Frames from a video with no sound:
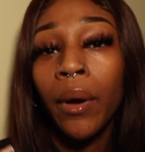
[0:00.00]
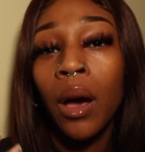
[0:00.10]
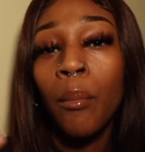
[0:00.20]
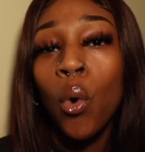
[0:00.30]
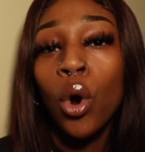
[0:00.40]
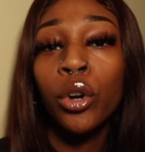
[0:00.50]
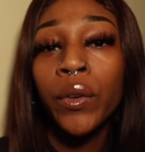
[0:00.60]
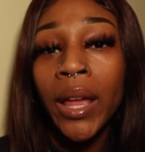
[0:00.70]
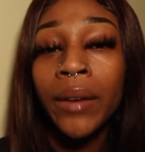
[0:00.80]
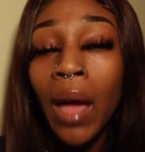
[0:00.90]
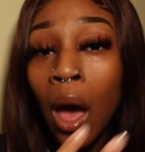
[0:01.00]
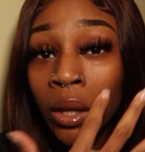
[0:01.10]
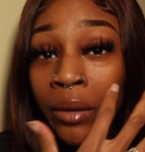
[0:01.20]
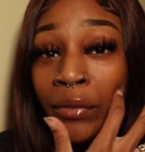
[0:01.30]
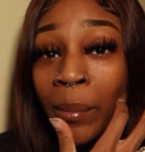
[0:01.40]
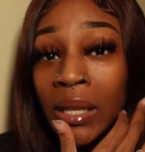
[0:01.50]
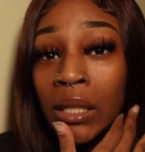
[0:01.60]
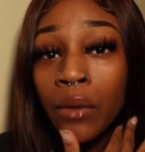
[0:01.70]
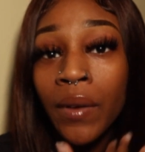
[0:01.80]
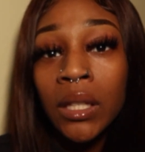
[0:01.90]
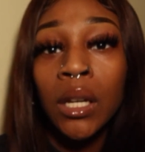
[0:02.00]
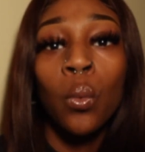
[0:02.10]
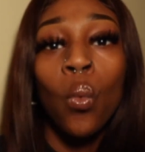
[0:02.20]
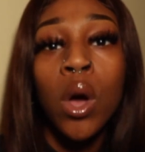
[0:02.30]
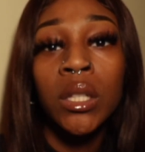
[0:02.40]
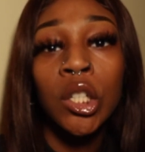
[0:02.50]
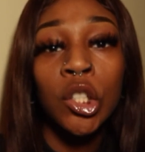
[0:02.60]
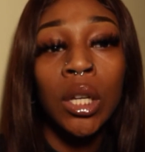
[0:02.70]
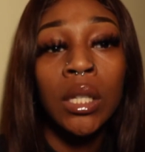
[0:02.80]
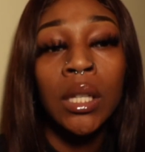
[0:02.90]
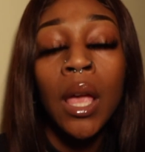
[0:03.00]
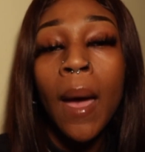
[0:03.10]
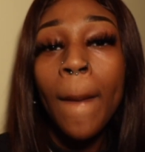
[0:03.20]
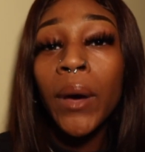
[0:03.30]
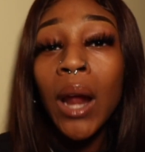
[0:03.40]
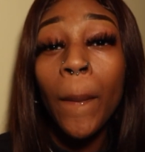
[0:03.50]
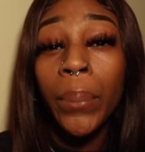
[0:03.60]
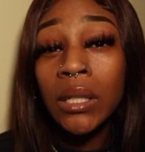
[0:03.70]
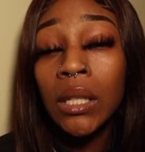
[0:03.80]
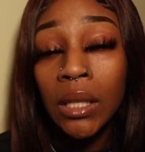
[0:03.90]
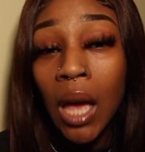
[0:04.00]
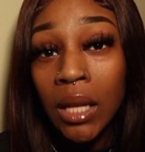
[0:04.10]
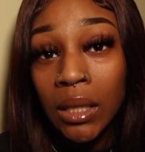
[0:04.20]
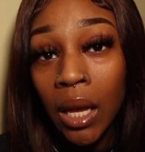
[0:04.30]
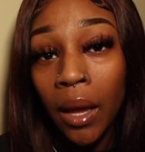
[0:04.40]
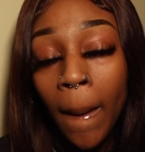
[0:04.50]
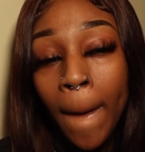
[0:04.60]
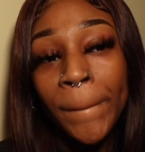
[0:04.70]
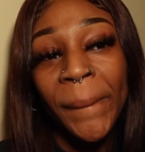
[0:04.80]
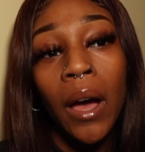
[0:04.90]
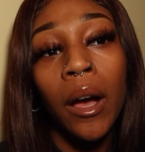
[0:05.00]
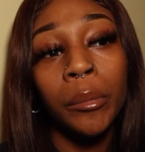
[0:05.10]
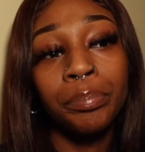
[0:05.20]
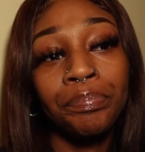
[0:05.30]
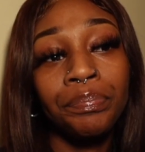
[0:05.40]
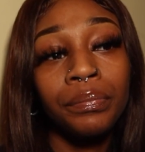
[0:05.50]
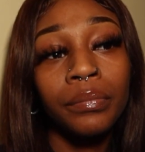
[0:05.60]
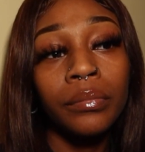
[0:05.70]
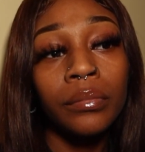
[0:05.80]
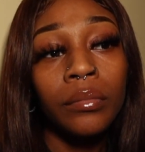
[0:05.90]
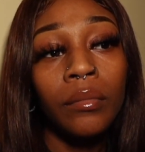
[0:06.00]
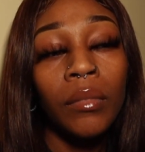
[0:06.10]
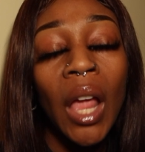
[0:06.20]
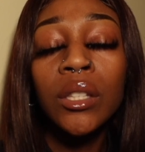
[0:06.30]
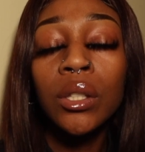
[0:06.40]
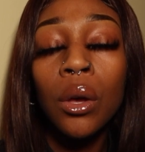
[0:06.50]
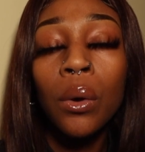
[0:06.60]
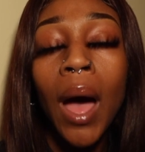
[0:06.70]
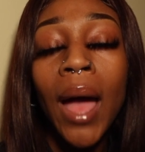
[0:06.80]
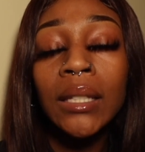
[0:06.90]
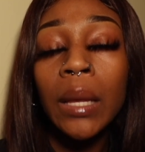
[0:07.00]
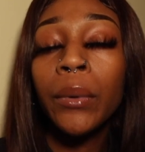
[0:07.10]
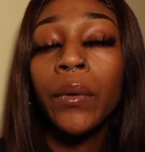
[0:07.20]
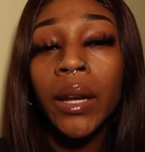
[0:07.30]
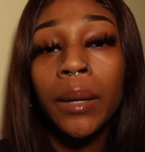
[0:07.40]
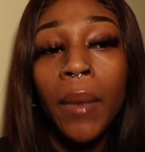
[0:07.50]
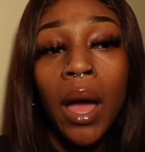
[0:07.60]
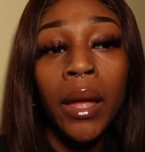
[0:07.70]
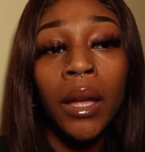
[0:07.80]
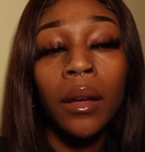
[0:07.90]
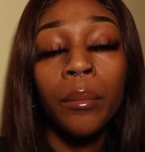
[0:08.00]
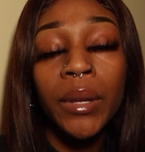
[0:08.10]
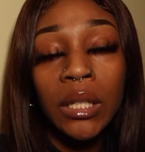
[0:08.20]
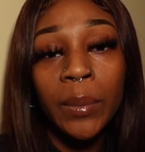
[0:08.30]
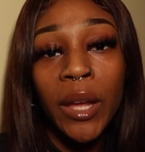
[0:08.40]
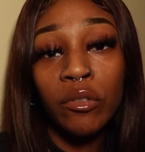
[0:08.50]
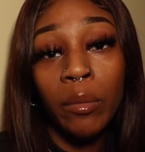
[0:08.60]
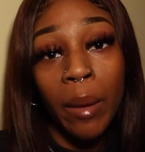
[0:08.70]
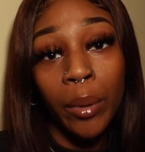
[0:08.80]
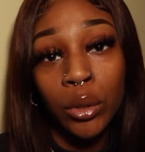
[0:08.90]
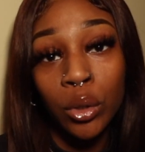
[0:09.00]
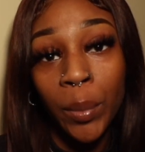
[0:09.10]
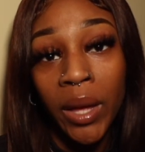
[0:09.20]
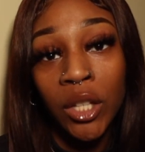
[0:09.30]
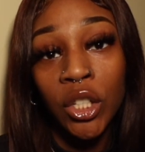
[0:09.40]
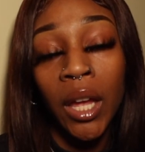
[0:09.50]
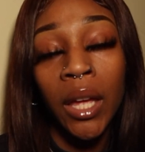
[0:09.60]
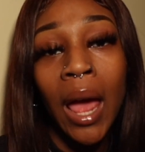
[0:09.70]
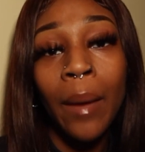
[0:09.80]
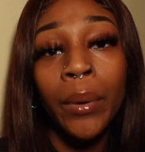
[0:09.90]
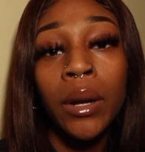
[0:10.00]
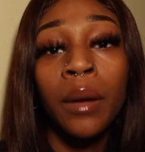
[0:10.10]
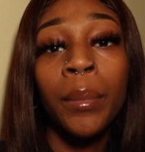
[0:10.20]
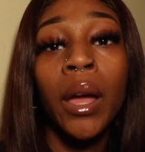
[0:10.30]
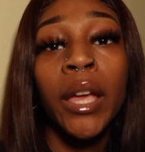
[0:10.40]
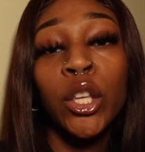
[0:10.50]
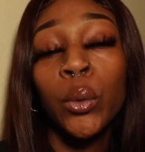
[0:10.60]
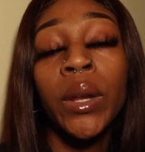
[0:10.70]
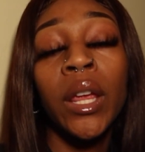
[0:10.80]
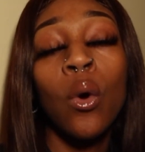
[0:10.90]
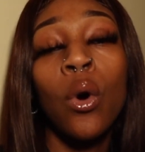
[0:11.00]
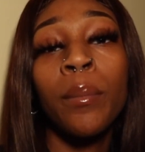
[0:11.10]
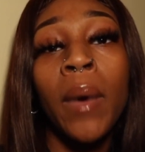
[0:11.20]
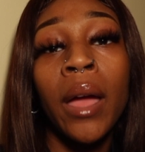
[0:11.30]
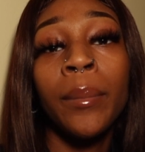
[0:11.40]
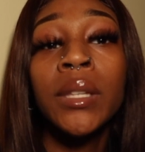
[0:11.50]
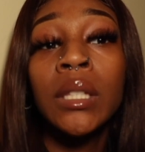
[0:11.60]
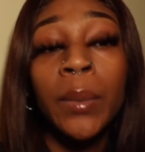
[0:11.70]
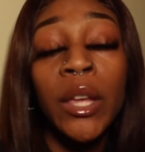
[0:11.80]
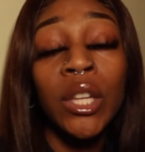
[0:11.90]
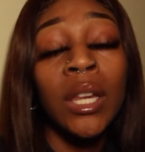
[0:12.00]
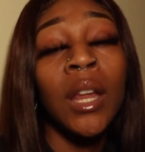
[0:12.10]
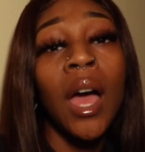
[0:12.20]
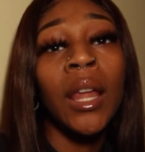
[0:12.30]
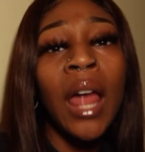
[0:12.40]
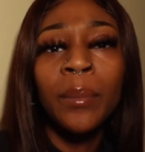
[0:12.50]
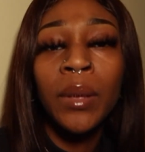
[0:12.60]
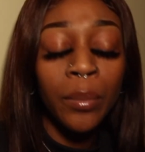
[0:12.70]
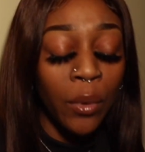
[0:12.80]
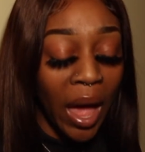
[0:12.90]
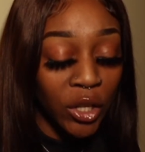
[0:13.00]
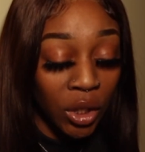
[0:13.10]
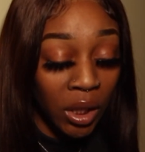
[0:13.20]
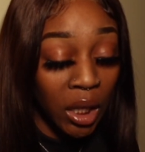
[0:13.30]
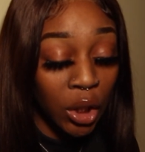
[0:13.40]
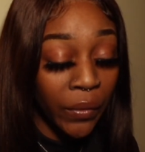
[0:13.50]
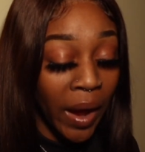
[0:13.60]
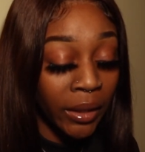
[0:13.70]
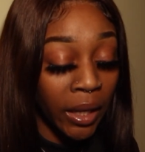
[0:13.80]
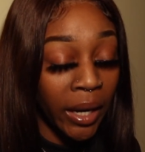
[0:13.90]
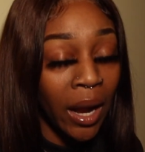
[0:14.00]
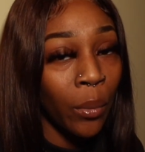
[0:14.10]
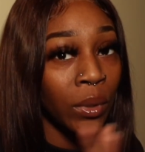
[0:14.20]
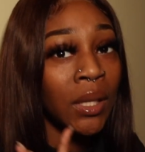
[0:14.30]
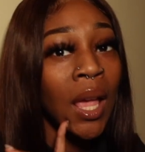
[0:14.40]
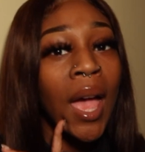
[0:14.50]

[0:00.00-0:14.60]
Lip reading: a more creative outlet for myself. I didn't want to just put out business content. And so I separated my business page from my personal page, and I put up a Q&A on my business page, and a lot of people actually interacted, and I was